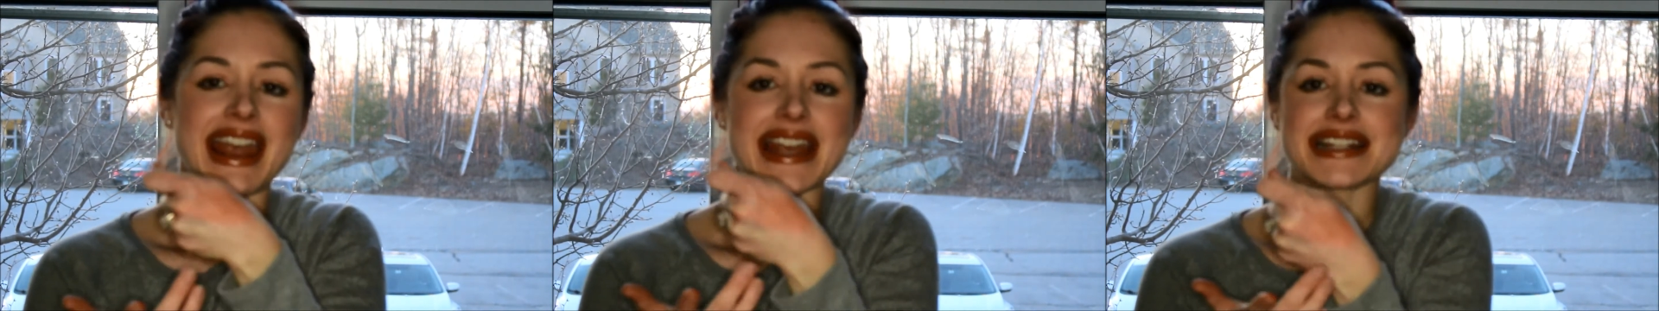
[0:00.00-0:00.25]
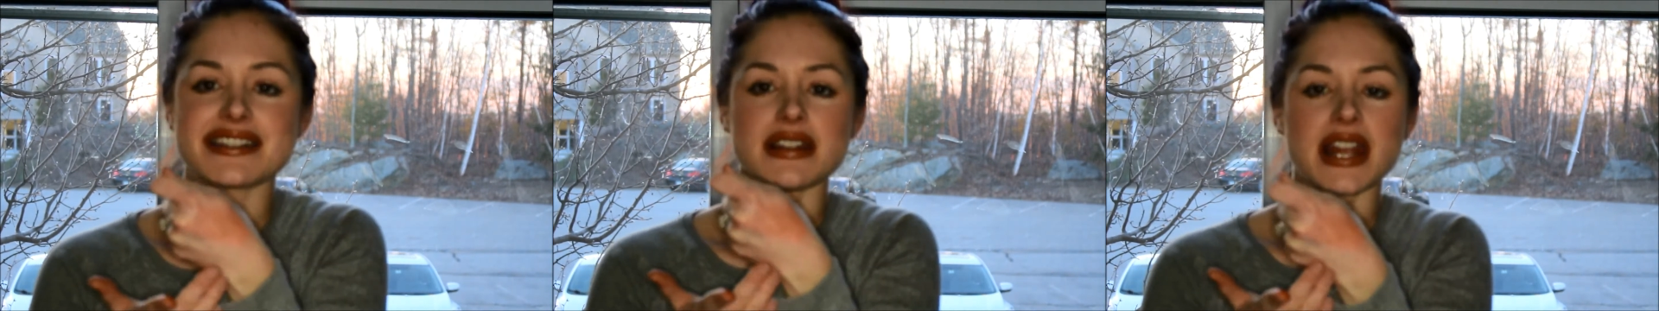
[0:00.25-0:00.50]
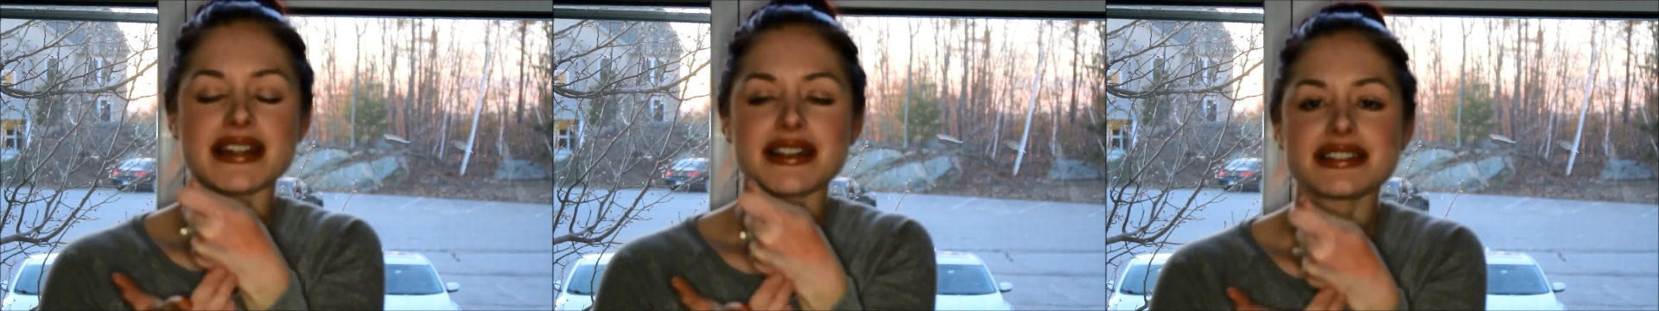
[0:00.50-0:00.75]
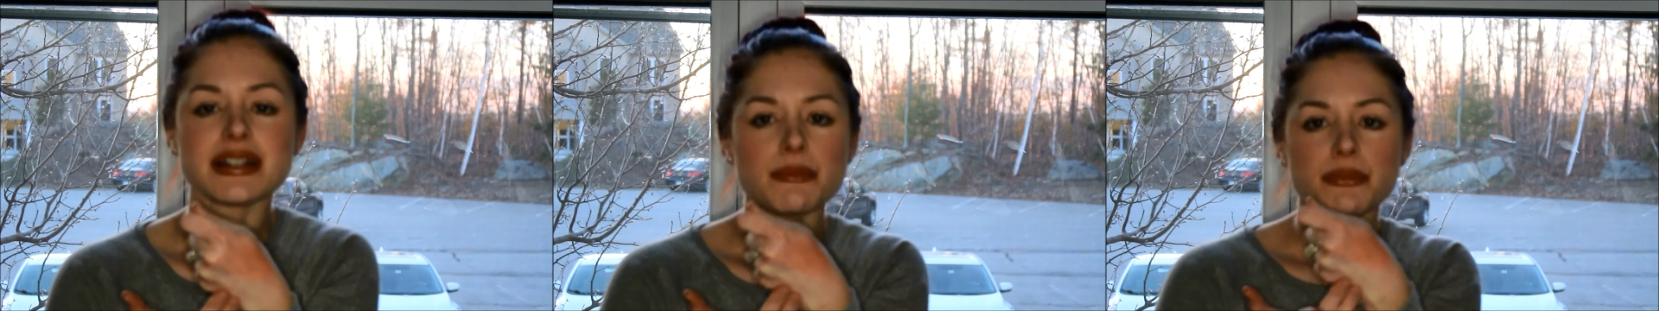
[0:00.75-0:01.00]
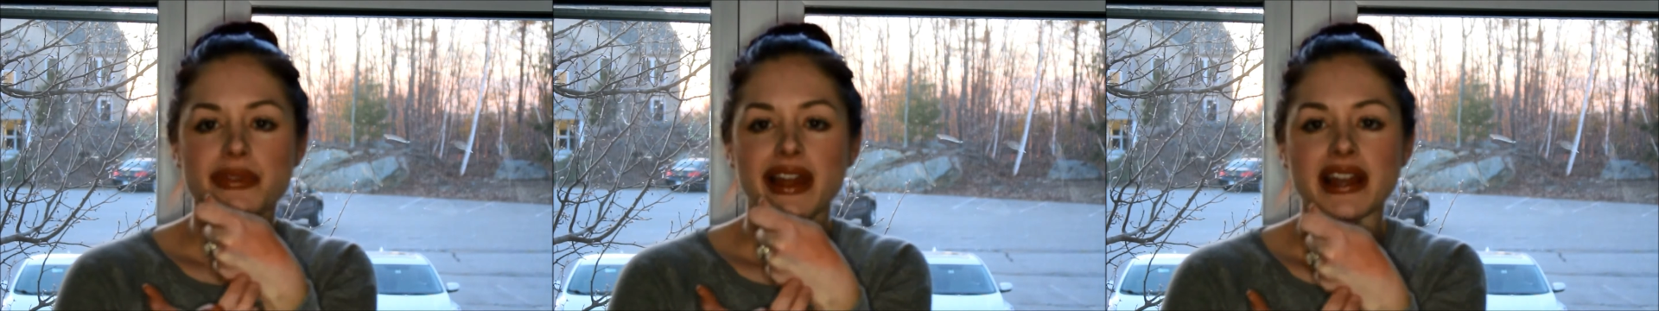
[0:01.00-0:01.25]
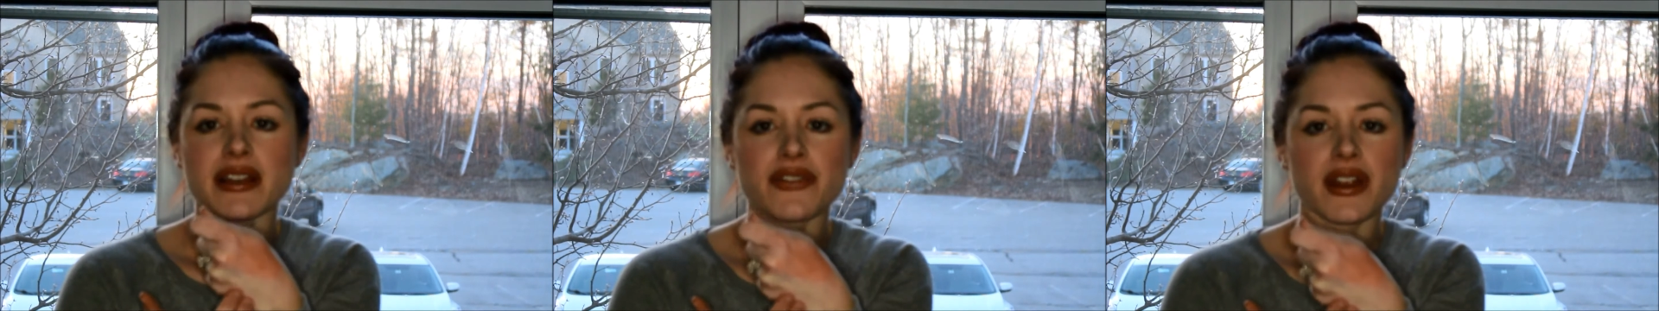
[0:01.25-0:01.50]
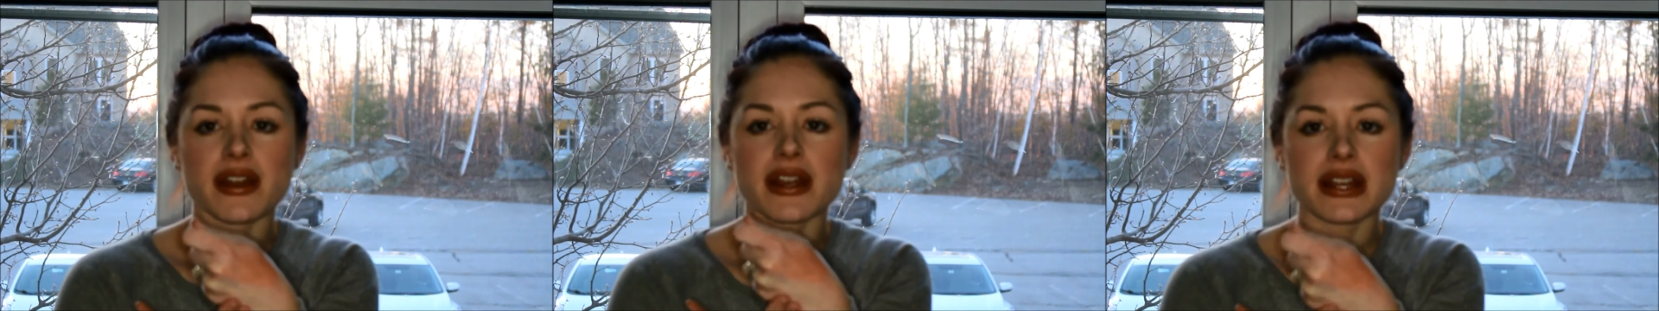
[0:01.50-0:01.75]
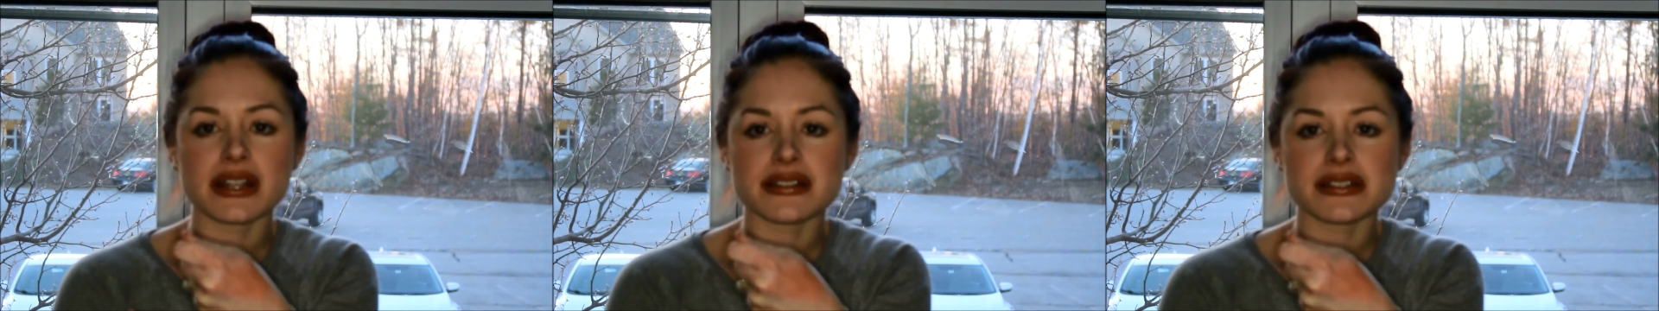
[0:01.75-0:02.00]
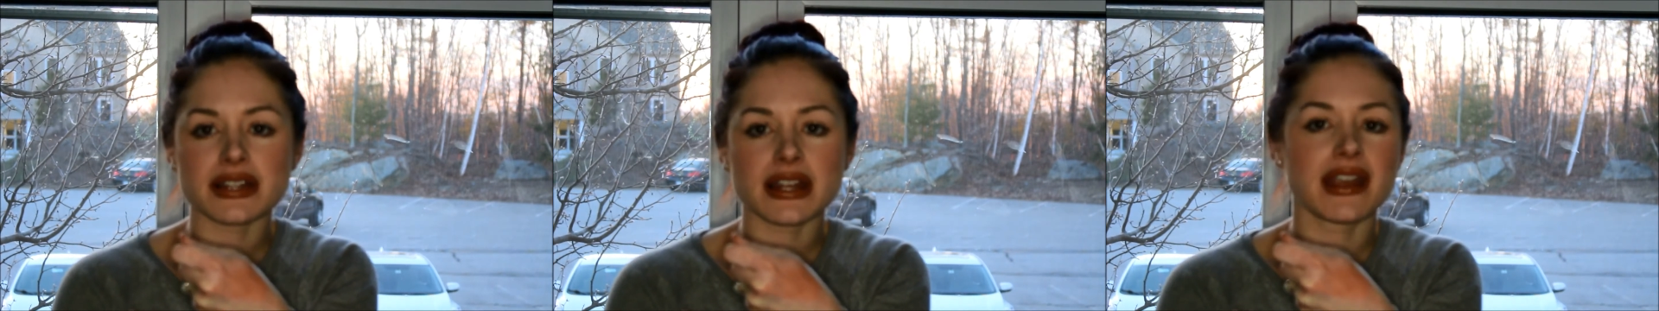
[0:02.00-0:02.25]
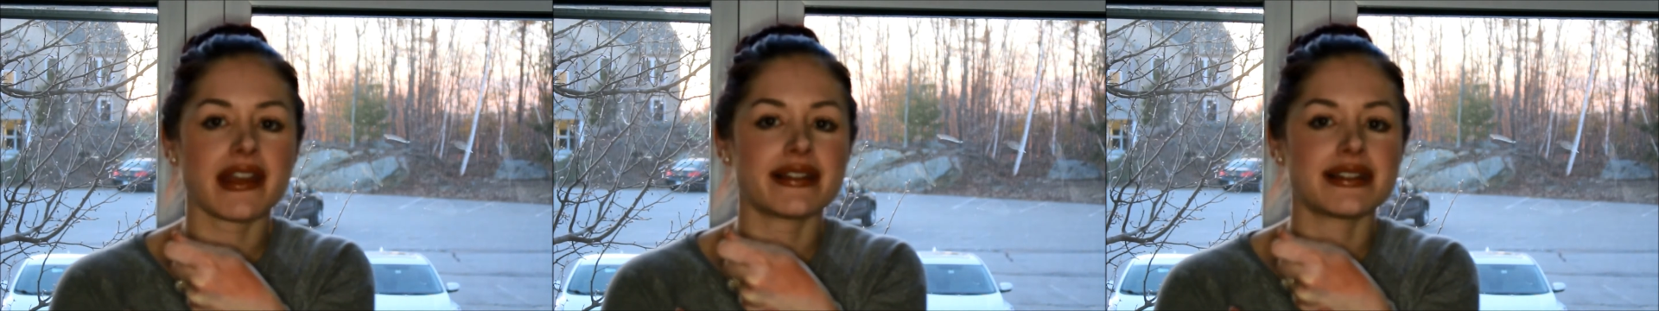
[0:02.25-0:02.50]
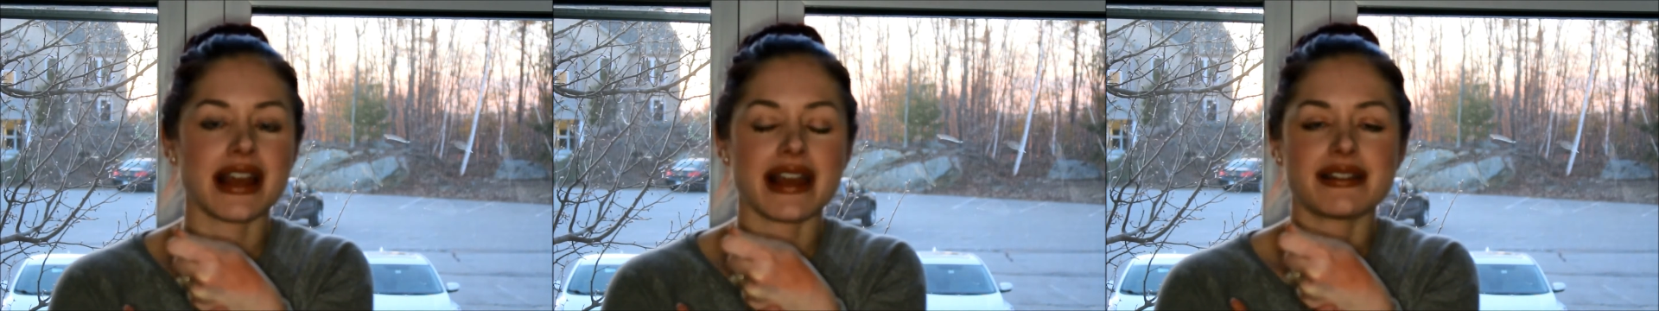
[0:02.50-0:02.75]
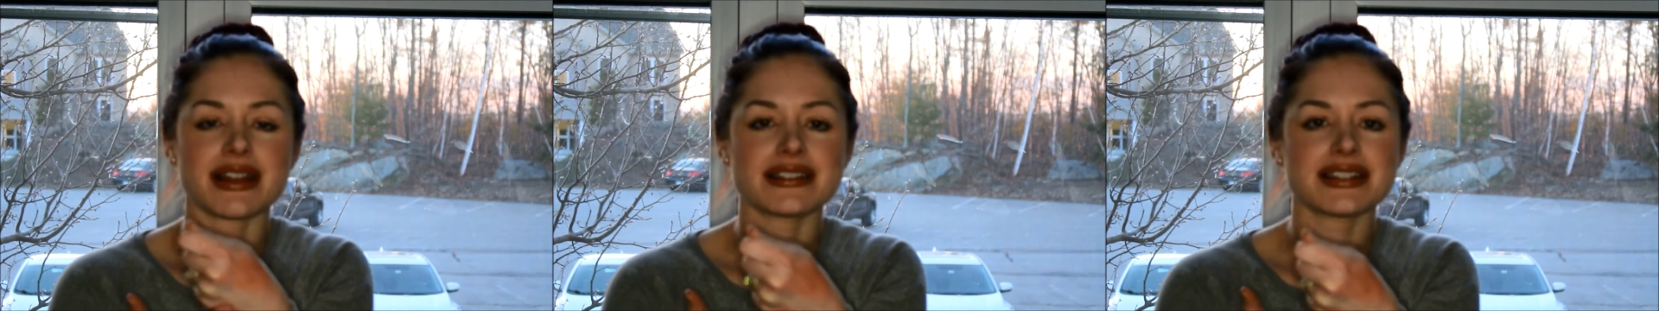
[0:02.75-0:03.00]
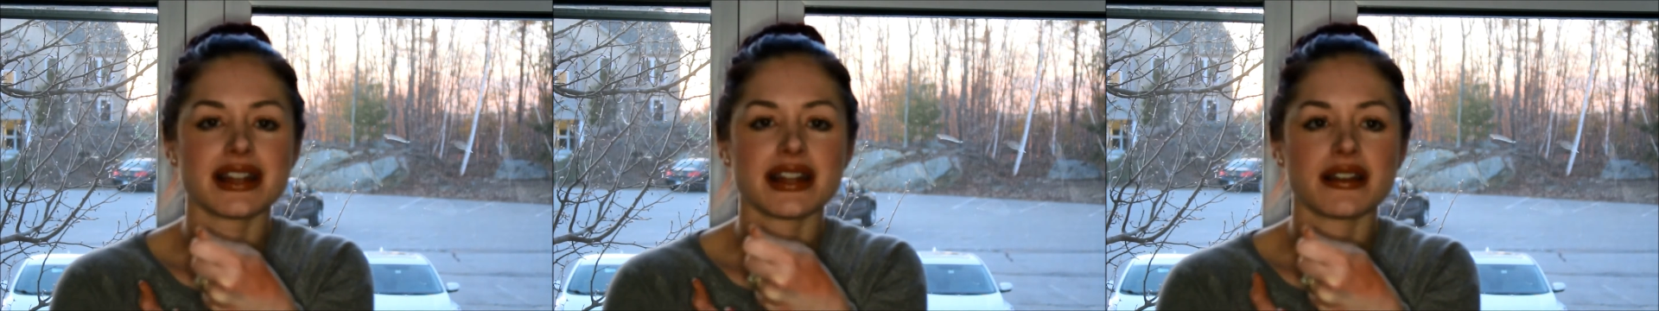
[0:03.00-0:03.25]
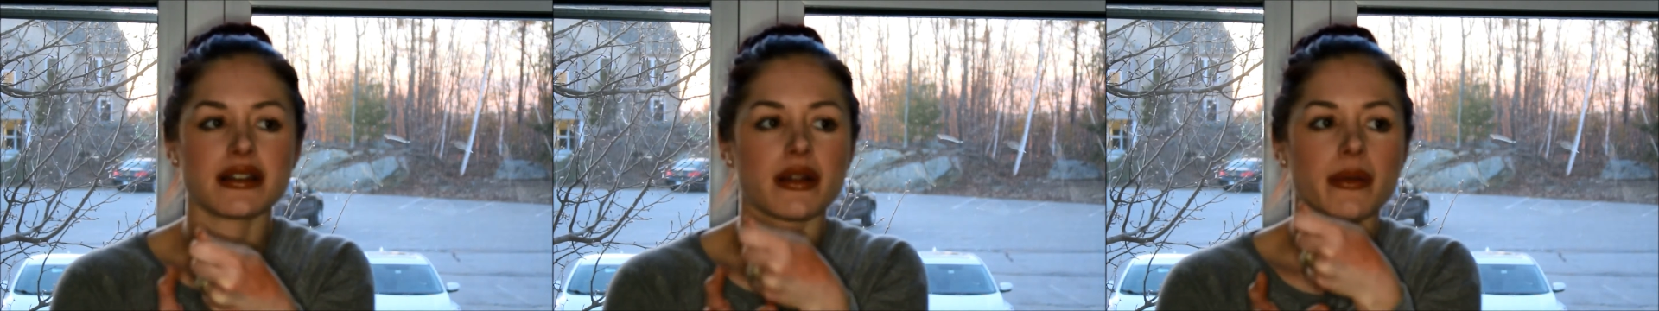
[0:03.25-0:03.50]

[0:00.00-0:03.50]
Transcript: it doesn't blend very easily. It doesn't